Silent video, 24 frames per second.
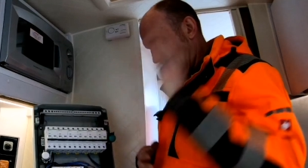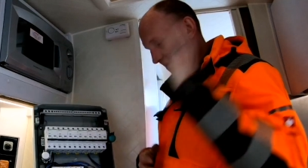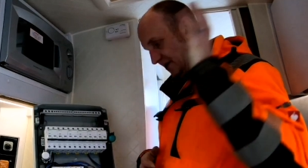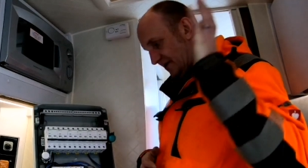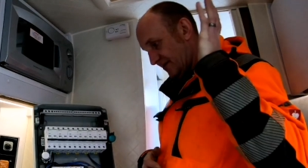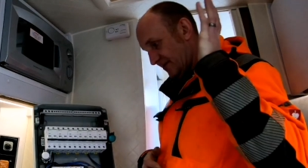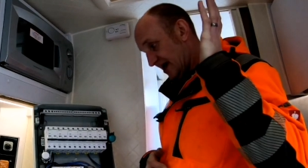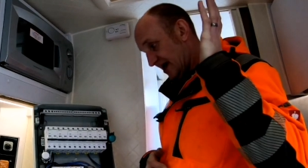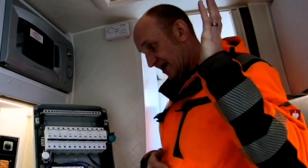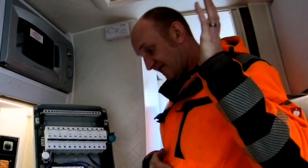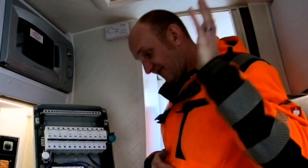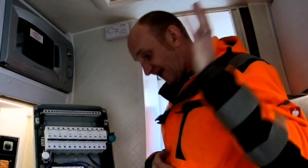
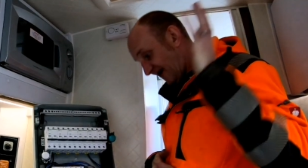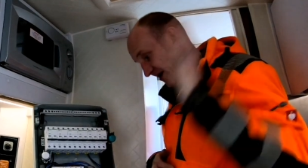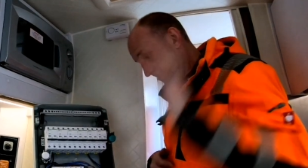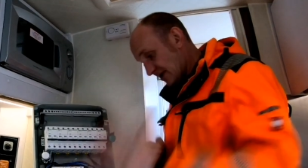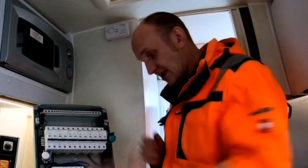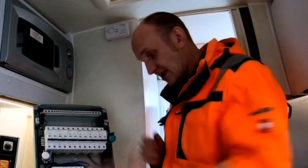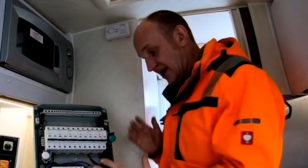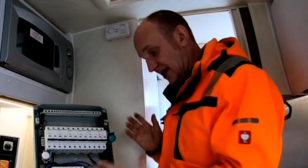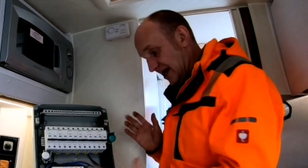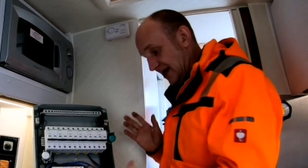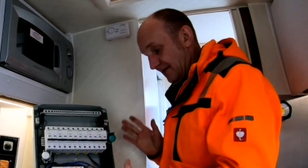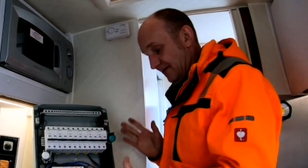We've made a
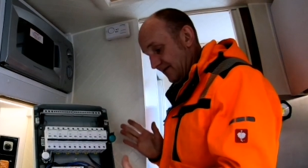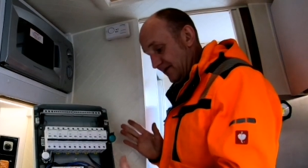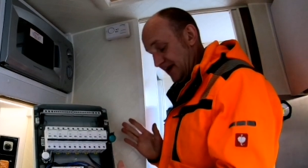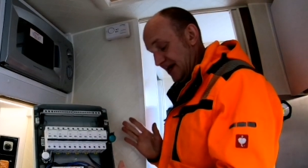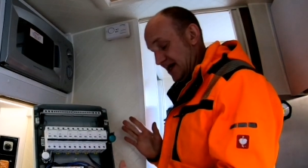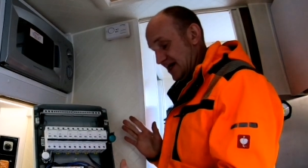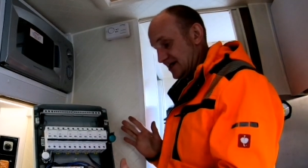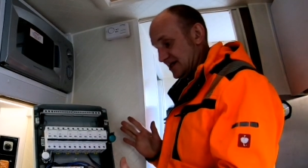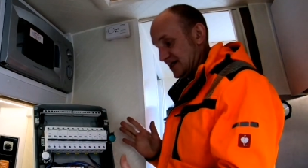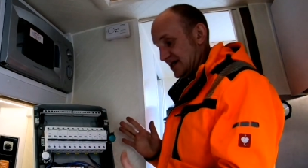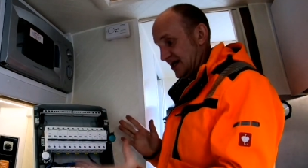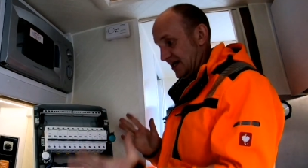very
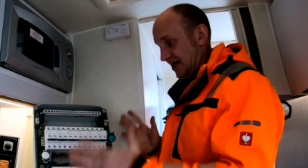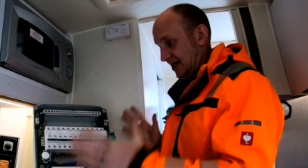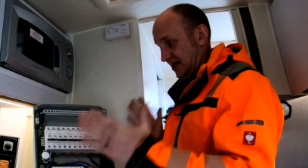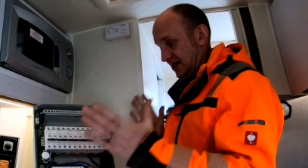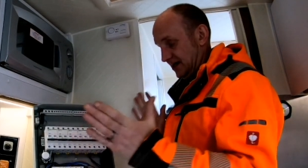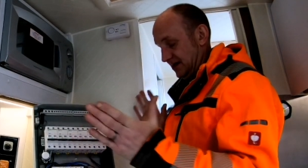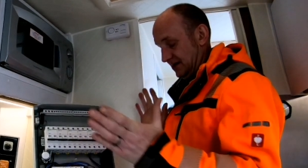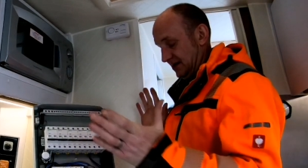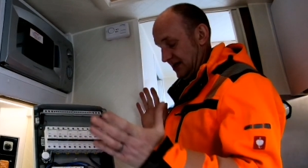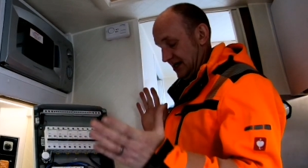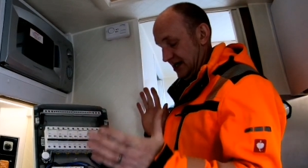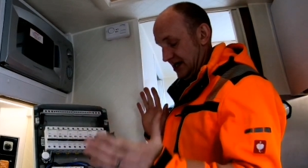
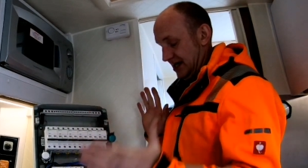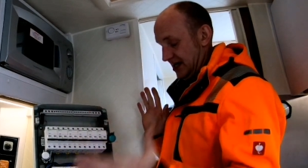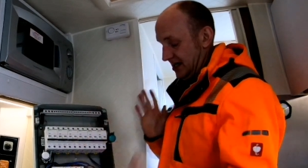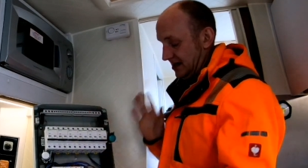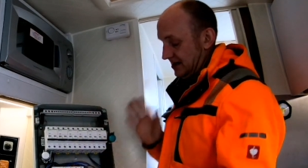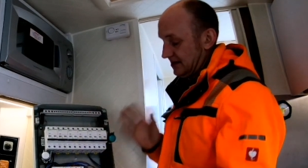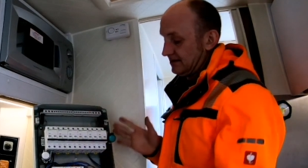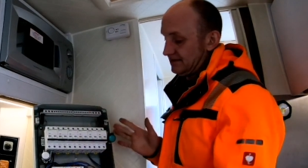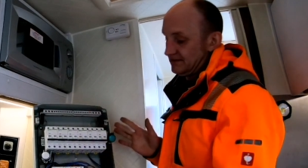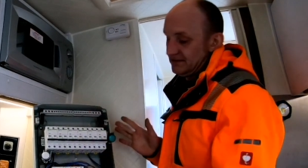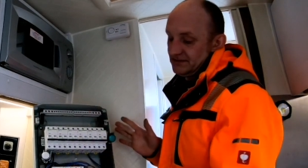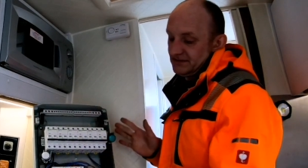basic
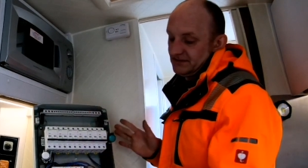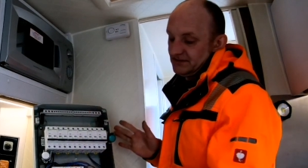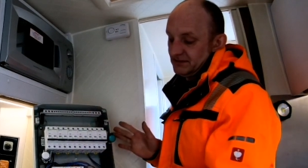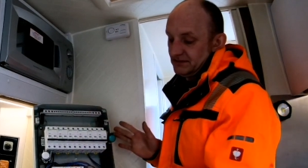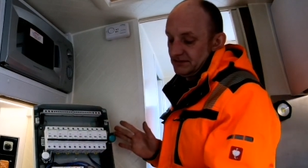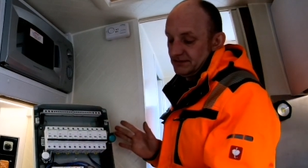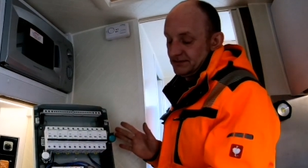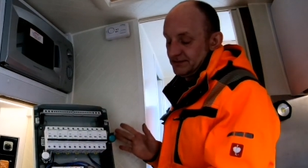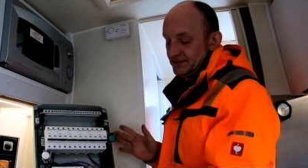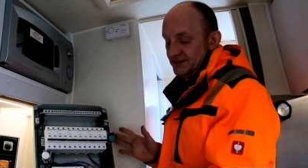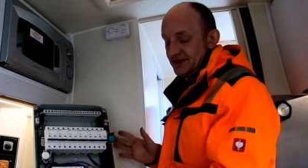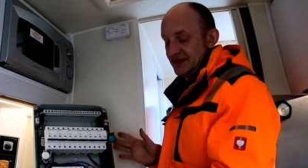uh,
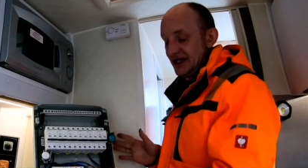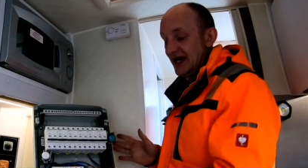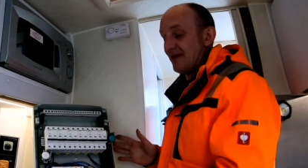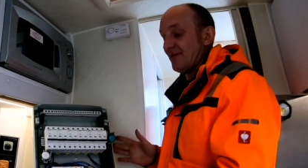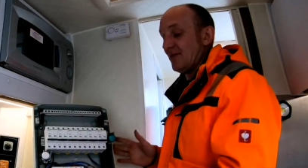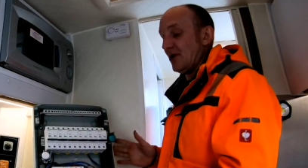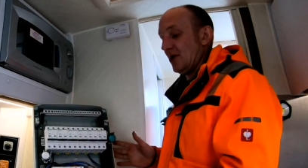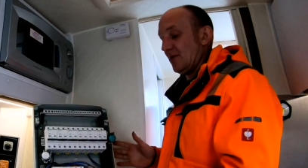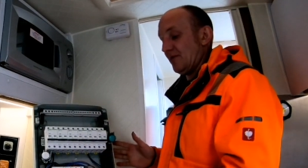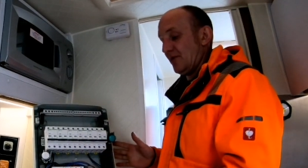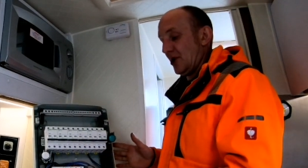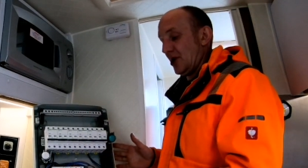
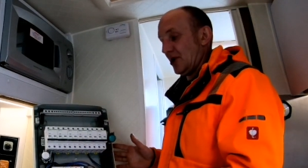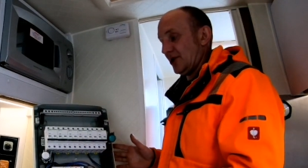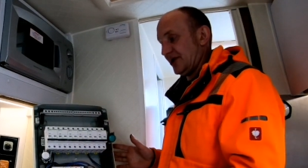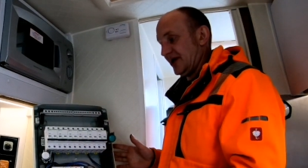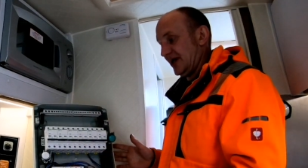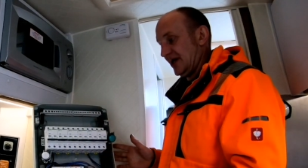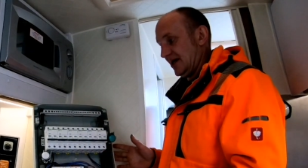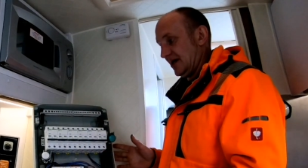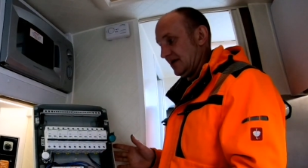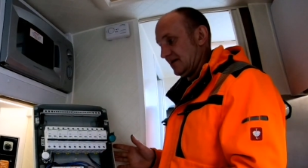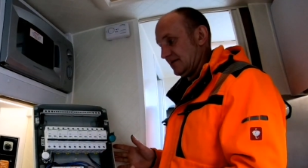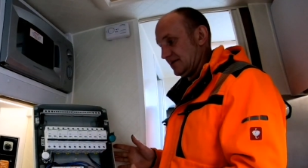demo board
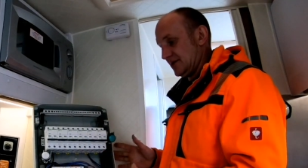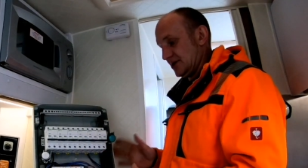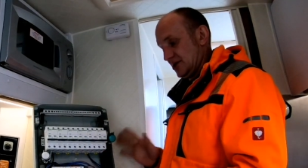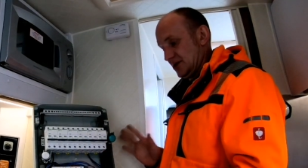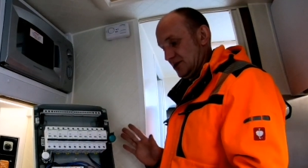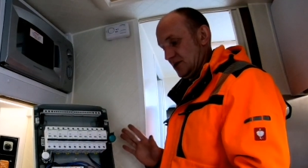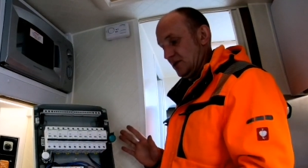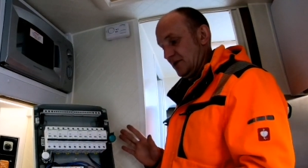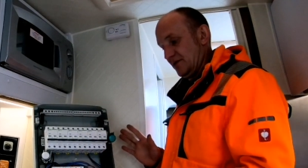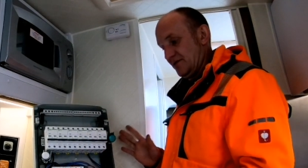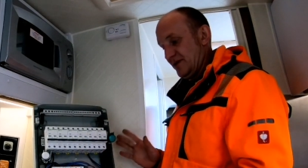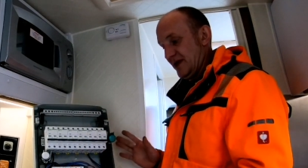here,
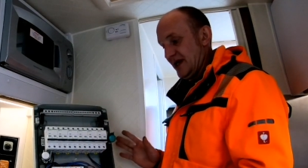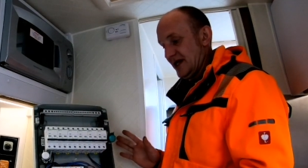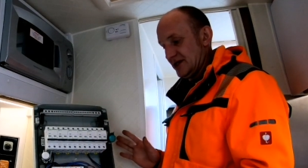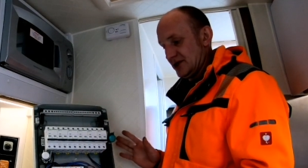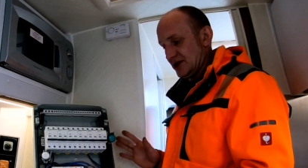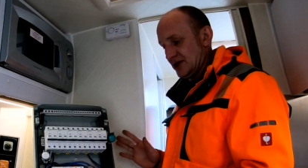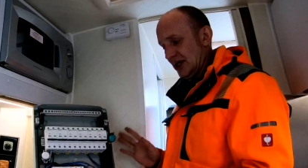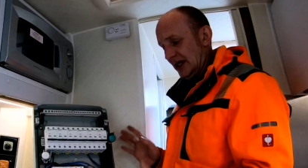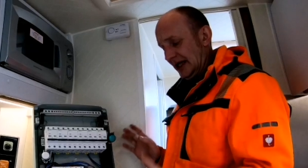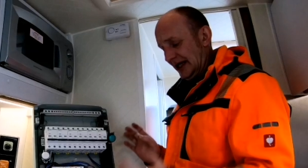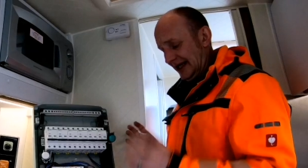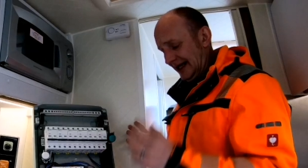just with
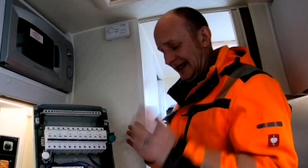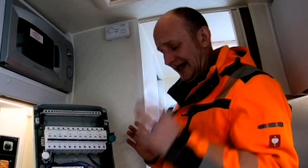bits.